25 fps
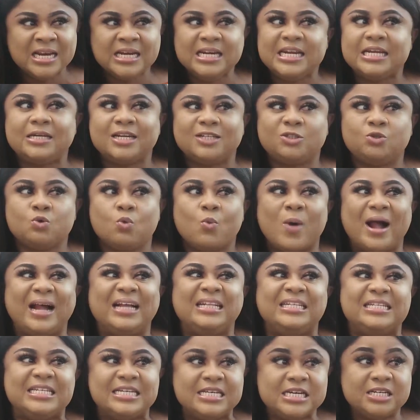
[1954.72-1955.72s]
Neither do I
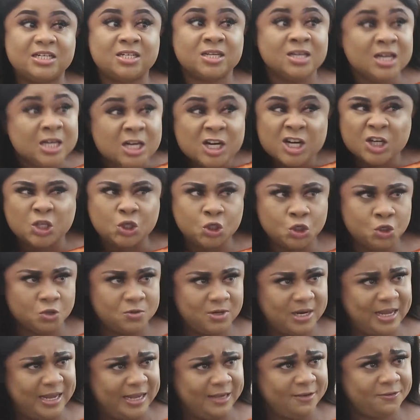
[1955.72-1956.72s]
need a new
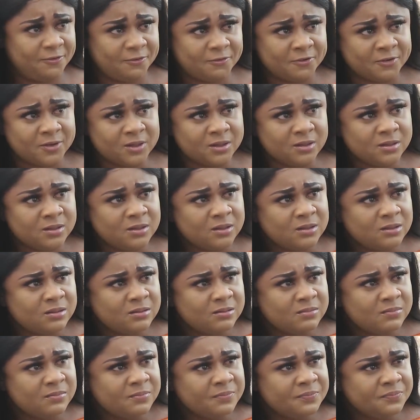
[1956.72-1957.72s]
life.
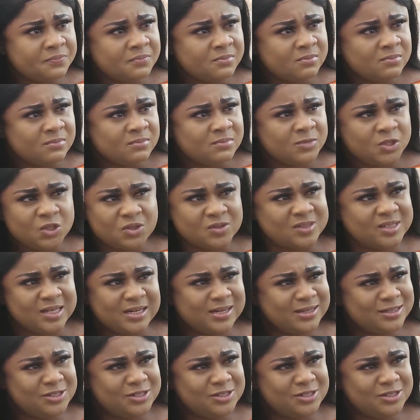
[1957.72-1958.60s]
You see